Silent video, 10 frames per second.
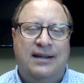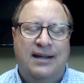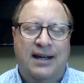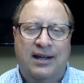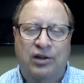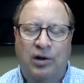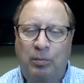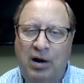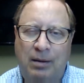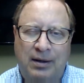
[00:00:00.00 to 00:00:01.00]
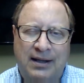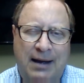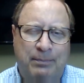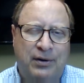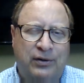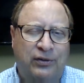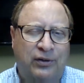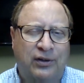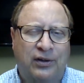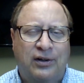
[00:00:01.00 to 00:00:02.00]
And you're probably that person
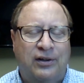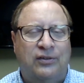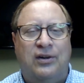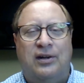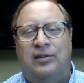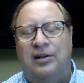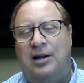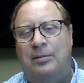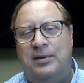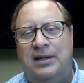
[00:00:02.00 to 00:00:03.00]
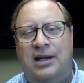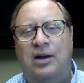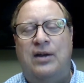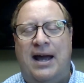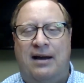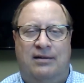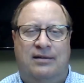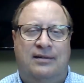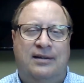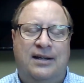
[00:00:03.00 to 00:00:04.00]
to your construction company, no doubt.
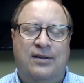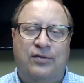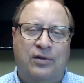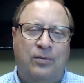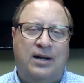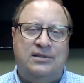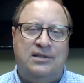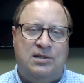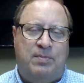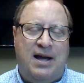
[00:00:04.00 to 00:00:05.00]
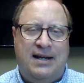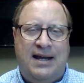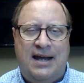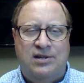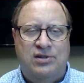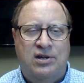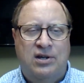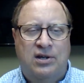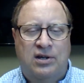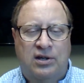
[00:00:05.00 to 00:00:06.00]
If you're watching this podcast,
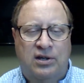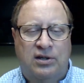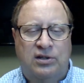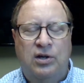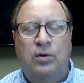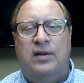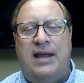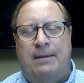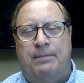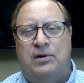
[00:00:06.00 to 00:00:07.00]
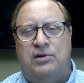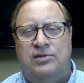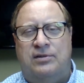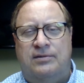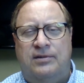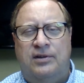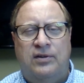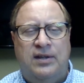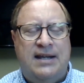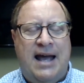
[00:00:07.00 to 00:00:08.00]
you are that person.
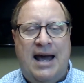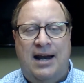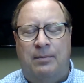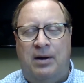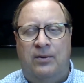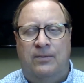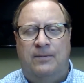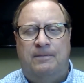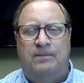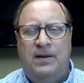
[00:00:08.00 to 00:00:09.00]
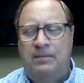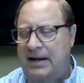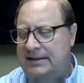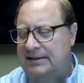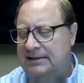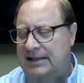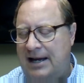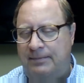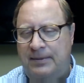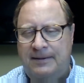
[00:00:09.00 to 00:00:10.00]
You're the dynamo that makes this
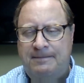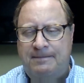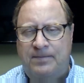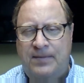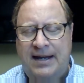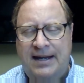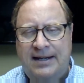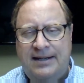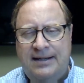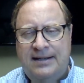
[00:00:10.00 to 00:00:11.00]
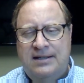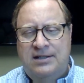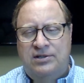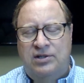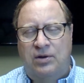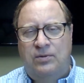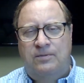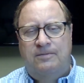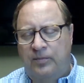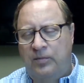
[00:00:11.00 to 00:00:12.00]
happen. And
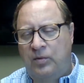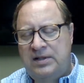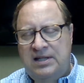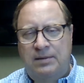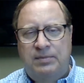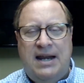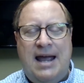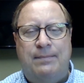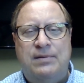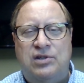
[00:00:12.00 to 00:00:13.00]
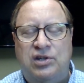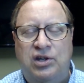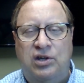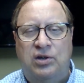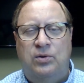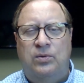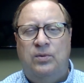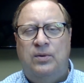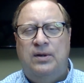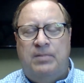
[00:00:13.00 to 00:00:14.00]
so when something happens to you,
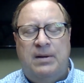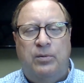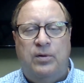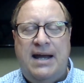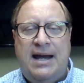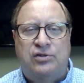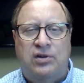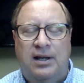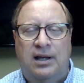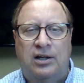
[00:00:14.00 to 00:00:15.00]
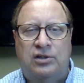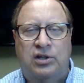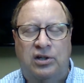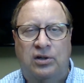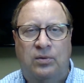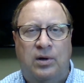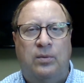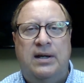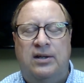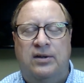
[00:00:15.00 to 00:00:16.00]
people naturally look to you. What do
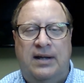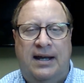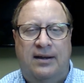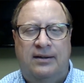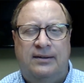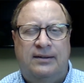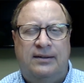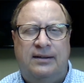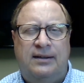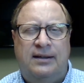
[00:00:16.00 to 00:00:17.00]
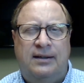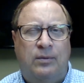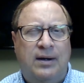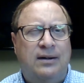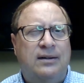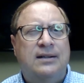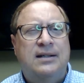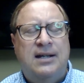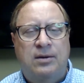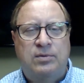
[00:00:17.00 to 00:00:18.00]
we do now? Well,
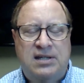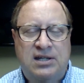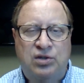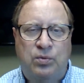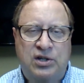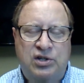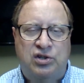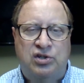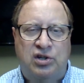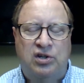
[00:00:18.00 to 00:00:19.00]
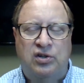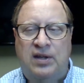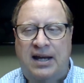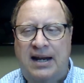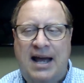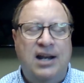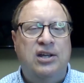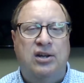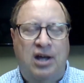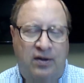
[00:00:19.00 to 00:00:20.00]
it was his wishes to do that. How do
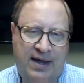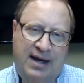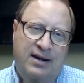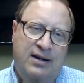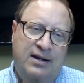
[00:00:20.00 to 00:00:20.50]
you know that?